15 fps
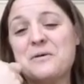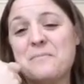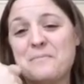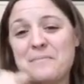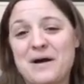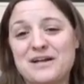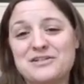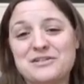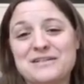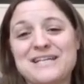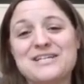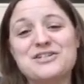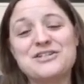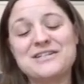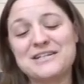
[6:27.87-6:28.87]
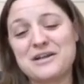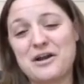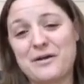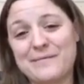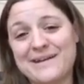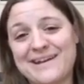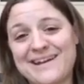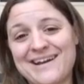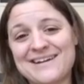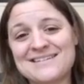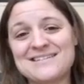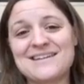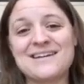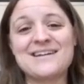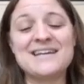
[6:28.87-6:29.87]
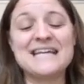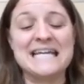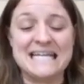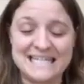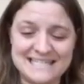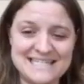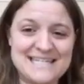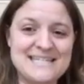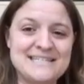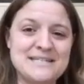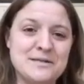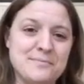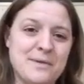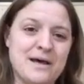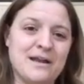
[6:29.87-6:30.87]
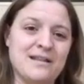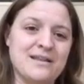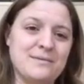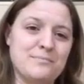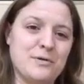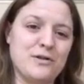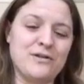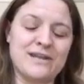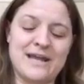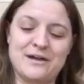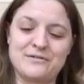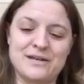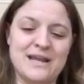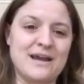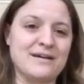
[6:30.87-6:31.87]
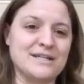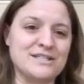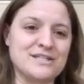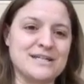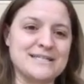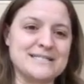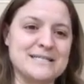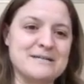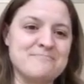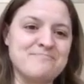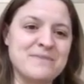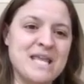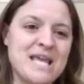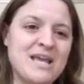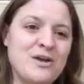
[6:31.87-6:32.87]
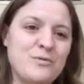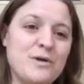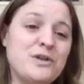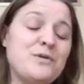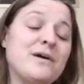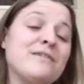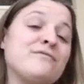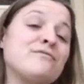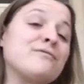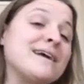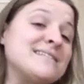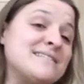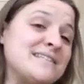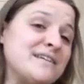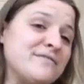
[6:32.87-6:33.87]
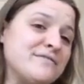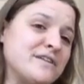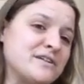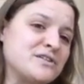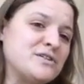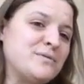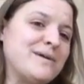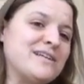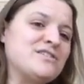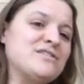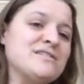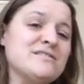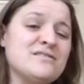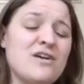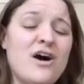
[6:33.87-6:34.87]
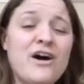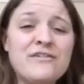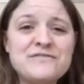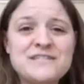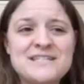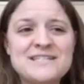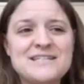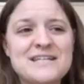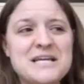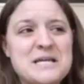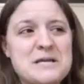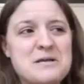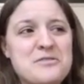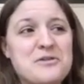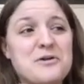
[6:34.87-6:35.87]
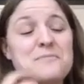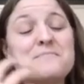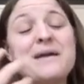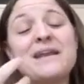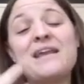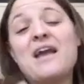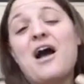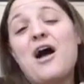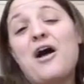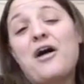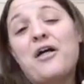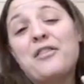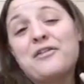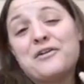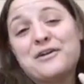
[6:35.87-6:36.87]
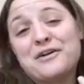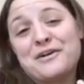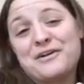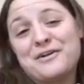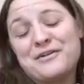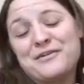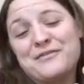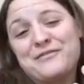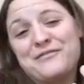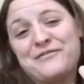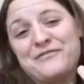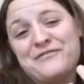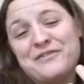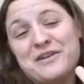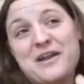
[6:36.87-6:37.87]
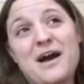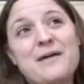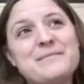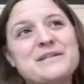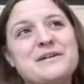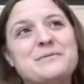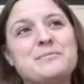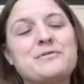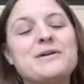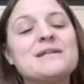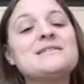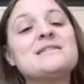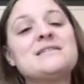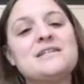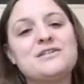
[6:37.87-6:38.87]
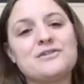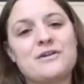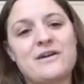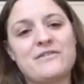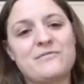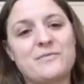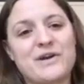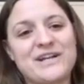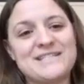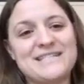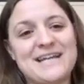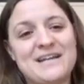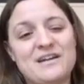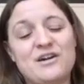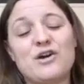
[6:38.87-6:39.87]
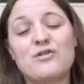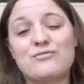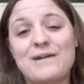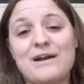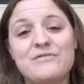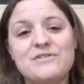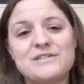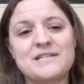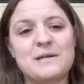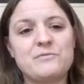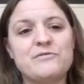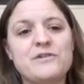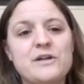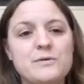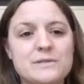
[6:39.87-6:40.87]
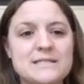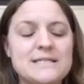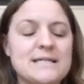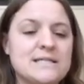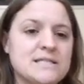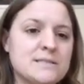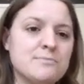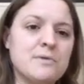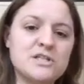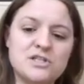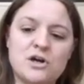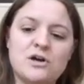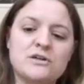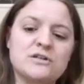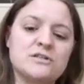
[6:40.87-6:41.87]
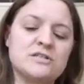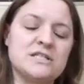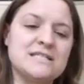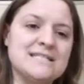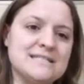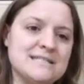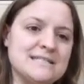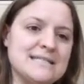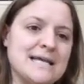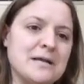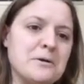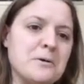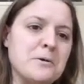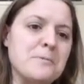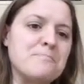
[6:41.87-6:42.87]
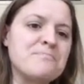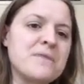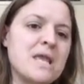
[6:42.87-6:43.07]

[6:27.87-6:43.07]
modulation in carbon dioxide, it's easy to model it, pull it out, and characterize it. When you have resting fluctuations, often there are many other phenomena present in your fMRI data around the same frequency, and it's much harder to disentangle.